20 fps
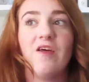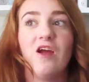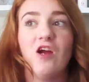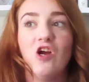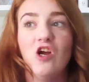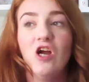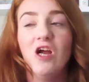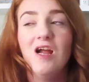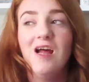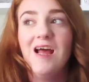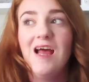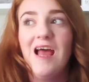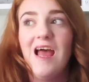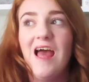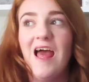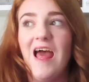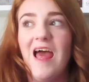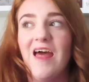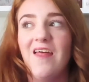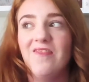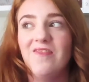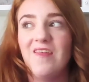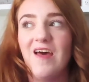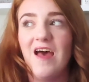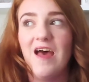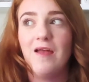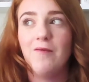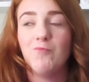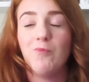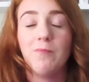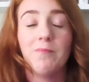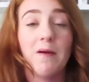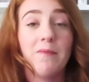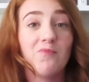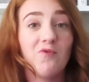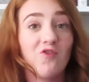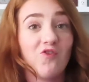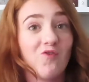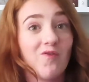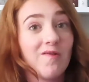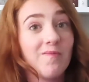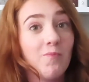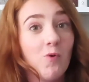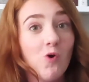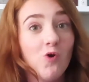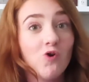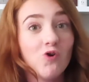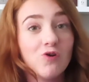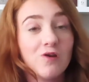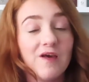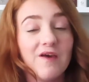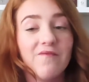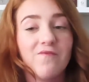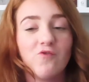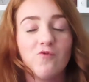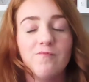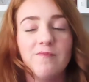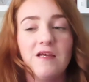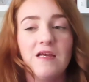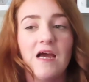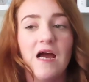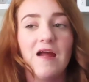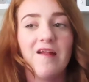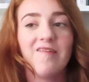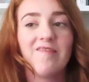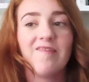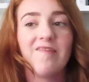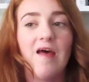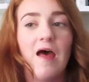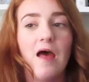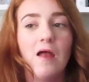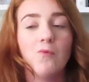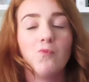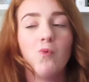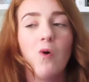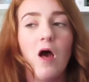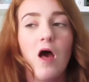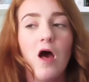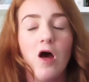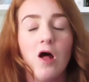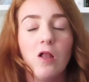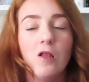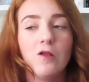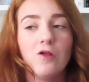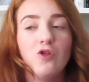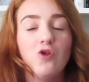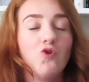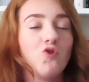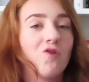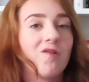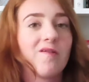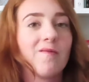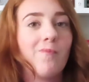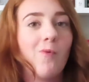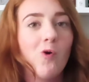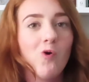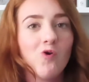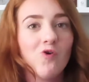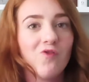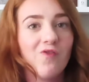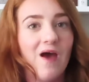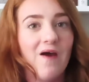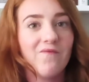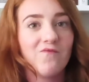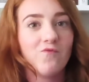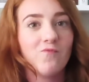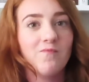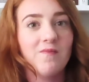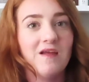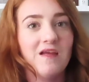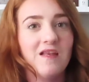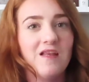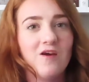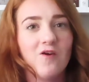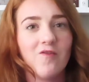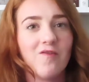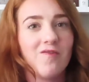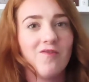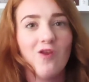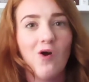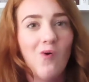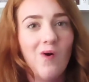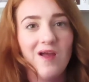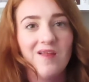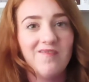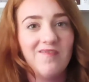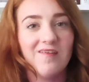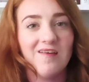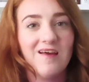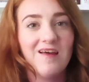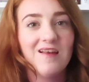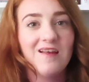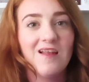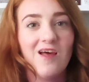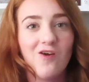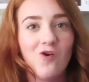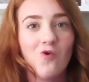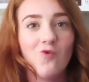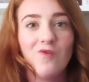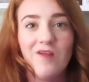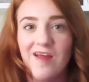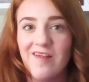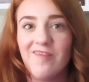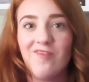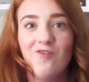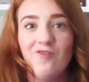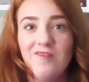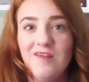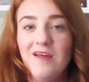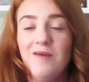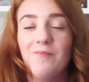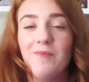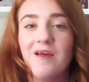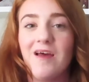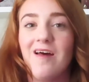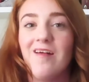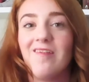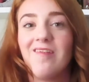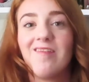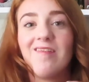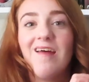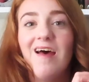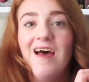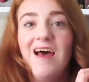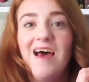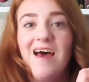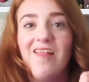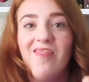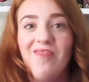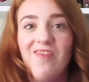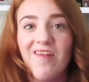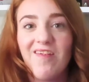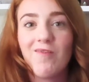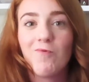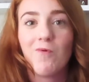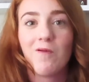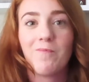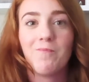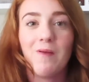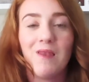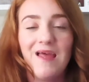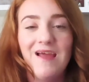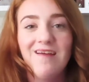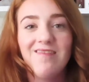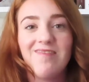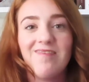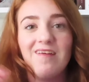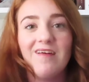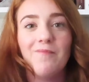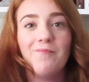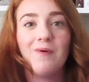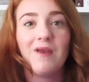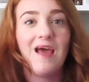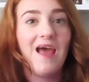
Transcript: He goes, No, I didn't. And I go, Yes, you did because this was planted, but I haven't, I don't know why yet. And he was like, Oh, whoops.